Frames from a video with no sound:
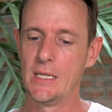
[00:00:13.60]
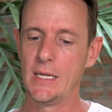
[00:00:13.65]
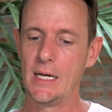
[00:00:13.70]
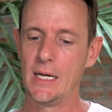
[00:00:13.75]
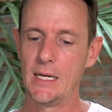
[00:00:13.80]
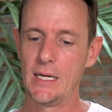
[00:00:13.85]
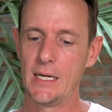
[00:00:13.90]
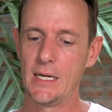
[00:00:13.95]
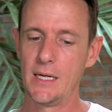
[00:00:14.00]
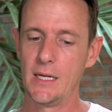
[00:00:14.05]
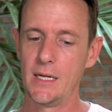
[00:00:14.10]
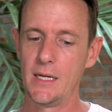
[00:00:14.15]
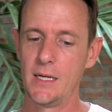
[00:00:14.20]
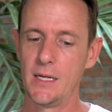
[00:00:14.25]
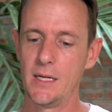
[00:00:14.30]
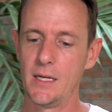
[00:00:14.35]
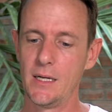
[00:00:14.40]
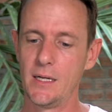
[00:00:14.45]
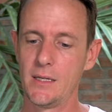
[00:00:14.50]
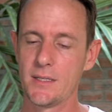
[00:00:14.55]

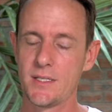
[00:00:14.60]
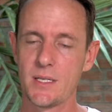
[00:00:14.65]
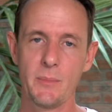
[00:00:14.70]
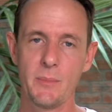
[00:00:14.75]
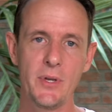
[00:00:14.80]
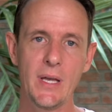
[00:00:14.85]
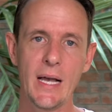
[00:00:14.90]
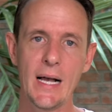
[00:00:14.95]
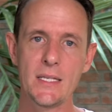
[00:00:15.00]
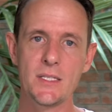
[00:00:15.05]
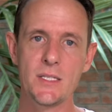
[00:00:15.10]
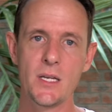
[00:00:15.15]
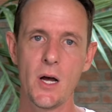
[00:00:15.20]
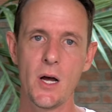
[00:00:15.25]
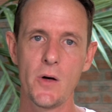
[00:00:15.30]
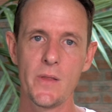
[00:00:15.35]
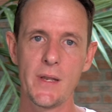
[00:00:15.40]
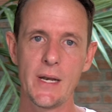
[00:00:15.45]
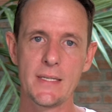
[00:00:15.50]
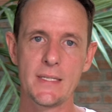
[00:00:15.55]
Some of you guys
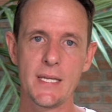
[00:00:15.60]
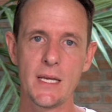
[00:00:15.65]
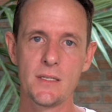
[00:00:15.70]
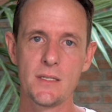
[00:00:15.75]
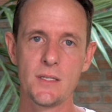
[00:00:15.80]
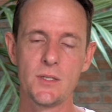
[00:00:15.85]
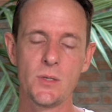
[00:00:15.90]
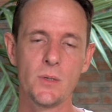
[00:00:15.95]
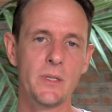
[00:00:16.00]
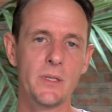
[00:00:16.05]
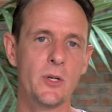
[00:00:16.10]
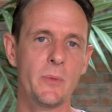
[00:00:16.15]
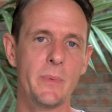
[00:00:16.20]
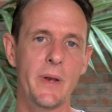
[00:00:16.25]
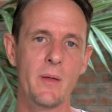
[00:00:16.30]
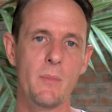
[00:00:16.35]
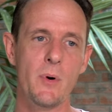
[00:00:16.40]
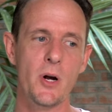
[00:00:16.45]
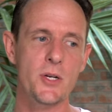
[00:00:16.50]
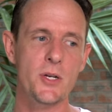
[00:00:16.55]
know that I tend to do a little bit of
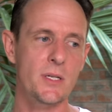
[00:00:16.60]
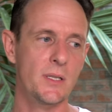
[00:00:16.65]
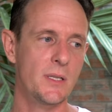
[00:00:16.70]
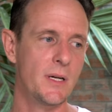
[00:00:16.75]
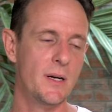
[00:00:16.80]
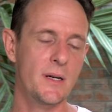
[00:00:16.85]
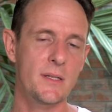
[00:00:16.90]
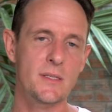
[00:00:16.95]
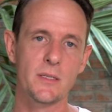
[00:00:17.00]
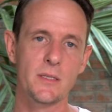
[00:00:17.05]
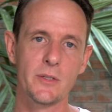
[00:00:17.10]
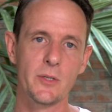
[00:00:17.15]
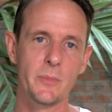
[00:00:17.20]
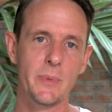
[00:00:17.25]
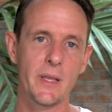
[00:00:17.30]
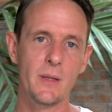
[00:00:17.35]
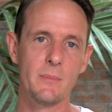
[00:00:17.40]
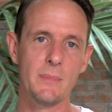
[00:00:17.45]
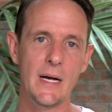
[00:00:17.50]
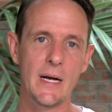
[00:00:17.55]
the martial arts, a little
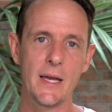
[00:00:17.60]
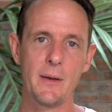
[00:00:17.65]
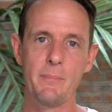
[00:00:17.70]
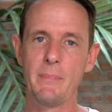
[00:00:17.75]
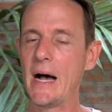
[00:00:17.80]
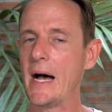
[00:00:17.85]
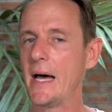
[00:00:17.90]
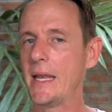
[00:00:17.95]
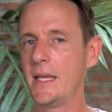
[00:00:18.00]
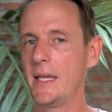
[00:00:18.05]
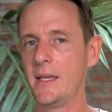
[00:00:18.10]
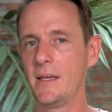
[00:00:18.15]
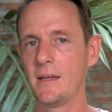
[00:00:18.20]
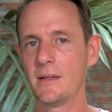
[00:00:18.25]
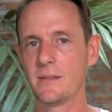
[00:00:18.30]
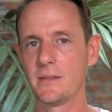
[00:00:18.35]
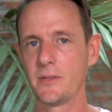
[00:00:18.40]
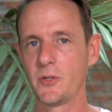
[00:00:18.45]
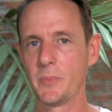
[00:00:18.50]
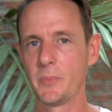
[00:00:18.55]
bit of the mind-body,
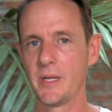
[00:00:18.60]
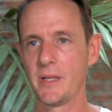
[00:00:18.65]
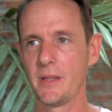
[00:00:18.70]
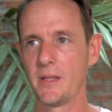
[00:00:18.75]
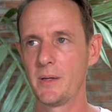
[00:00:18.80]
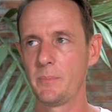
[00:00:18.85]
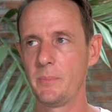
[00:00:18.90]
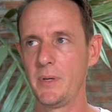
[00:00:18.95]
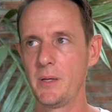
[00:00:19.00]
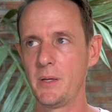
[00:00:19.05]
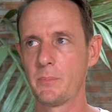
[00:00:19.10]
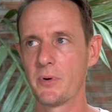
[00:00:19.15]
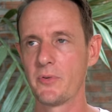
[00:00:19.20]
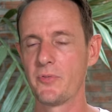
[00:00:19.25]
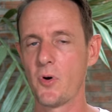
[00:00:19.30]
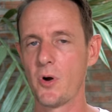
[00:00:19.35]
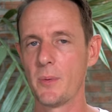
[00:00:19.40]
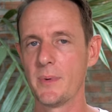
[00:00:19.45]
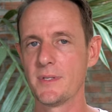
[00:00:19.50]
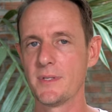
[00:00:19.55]
a little bit of the peak
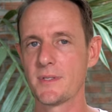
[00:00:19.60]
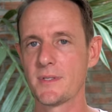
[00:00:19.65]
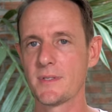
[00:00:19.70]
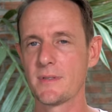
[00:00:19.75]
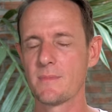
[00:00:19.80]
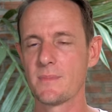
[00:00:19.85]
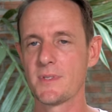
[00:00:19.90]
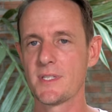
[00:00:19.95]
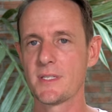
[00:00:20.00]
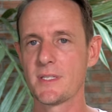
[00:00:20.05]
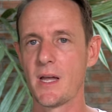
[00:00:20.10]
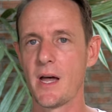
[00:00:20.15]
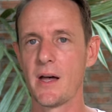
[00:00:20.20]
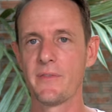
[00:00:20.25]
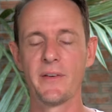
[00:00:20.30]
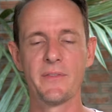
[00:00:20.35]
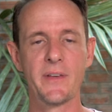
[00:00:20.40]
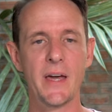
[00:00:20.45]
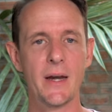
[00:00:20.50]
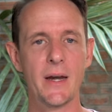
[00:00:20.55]
performance
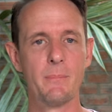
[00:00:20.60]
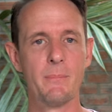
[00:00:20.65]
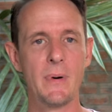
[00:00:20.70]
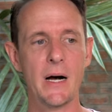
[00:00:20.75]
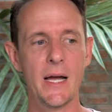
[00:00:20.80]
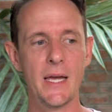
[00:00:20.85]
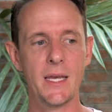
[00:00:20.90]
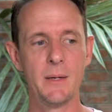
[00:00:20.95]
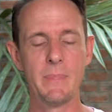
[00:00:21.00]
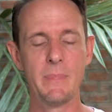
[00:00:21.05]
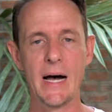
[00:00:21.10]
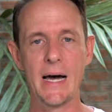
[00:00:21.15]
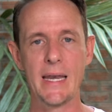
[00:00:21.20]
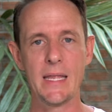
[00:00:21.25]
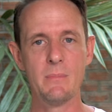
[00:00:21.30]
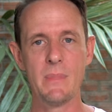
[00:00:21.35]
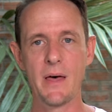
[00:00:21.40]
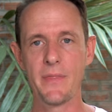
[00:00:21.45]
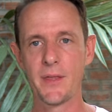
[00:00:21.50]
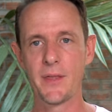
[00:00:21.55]
stuff. I've got a
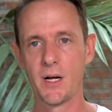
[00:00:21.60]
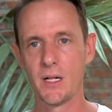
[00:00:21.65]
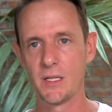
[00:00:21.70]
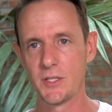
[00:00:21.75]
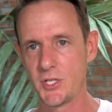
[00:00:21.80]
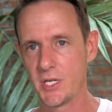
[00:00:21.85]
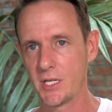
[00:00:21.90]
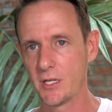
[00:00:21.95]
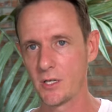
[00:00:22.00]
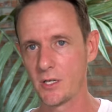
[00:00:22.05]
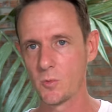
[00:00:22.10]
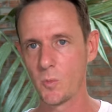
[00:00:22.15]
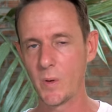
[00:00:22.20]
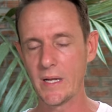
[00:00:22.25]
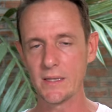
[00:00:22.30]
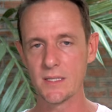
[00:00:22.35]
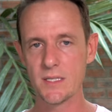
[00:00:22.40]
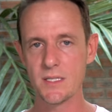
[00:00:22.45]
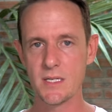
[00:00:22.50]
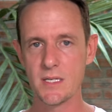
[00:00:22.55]
mind-body methodology called
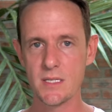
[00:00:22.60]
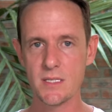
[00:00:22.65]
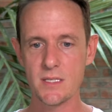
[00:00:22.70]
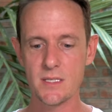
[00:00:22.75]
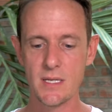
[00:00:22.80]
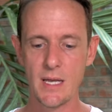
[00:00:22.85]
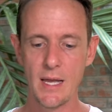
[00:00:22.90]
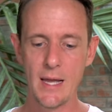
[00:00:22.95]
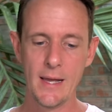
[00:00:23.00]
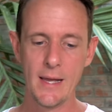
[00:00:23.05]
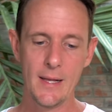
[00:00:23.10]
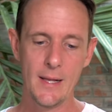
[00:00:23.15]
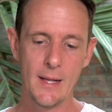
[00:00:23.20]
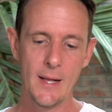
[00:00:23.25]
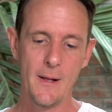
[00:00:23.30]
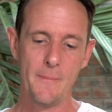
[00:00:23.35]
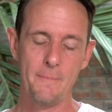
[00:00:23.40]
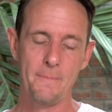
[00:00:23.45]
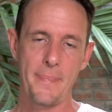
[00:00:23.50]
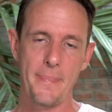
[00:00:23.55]
Weightlessness.
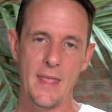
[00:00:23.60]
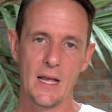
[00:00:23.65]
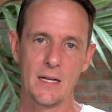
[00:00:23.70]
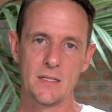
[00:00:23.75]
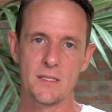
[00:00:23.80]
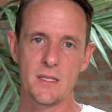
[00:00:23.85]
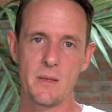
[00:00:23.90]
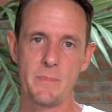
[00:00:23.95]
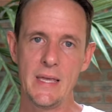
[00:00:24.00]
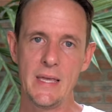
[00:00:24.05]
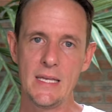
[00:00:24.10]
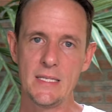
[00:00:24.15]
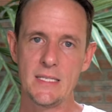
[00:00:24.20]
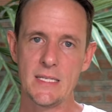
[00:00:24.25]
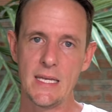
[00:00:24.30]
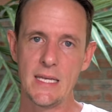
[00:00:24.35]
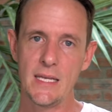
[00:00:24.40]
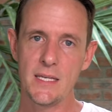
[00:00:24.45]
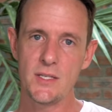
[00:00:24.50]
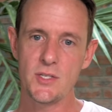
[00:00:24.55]
It's the bee's
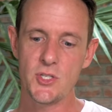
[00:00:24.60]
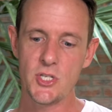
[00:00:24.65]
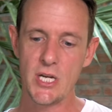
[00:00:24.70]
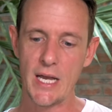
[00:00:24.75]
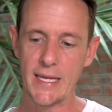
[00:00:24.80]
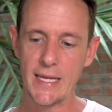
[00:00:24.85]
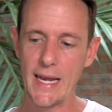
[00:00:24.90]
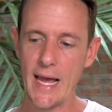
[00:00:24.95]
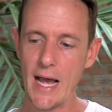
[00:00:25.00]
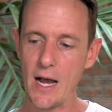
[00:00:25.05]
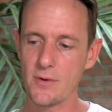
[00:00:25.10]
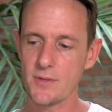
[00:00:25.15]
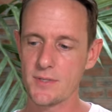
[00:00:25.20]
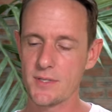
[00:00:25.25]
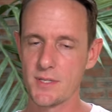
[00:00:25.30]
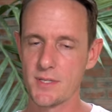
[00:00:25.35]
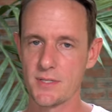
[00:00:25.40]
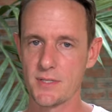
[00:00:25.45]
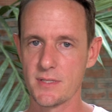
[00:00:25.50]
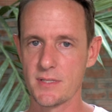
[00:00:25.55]
knees. Check it out.
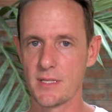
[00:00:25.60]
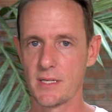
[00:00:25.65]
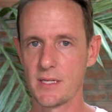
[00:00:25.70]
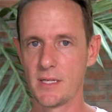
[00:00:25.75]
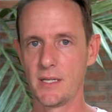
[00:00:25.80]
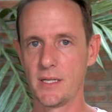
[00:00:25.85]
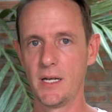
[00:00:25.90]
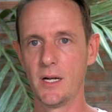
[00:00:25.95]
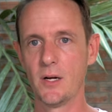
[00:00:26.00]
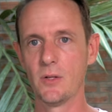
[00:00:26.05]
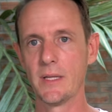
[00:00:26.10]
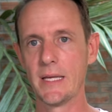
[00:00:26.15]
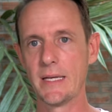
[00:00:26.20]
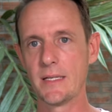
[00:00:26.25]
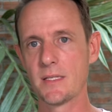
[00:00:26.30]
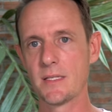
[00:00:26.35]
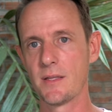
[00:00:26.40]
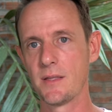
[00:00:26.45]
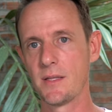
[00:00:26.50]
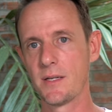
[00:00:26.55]
Just,
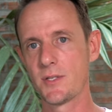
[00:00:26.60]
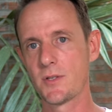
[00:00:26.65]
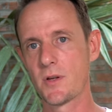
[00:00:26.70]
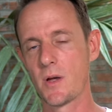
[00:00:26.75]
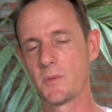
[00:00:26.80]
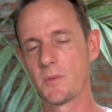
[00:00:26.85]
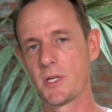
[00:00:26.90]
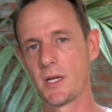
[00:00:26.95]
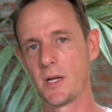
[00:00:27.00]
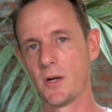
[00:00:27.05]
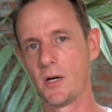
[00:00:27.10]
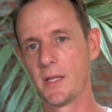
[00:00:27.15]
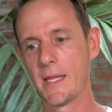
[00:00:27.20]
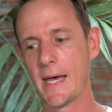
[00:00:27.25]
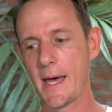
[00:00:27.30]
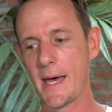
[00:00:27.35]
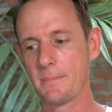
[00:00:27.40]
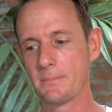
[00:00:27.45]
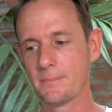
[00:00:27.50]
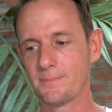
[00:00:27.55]
links in the description and all
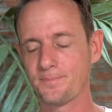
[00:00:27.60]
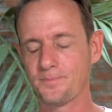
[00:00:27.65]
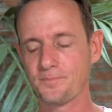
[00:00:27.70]
that.